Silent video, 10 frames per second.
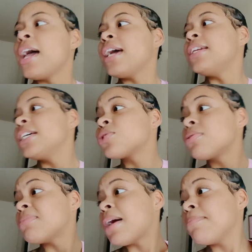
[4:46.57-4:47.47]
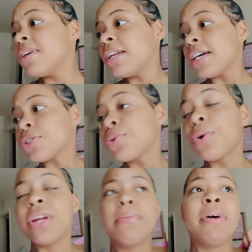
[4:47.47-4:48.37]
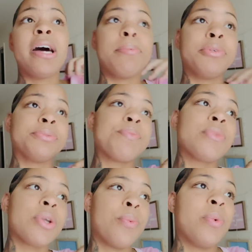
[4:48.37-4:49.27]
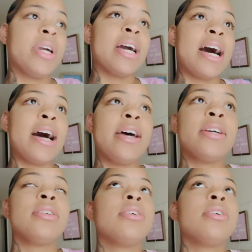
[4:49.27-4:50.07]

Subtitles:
And this reminds me of that story in the Bible when God,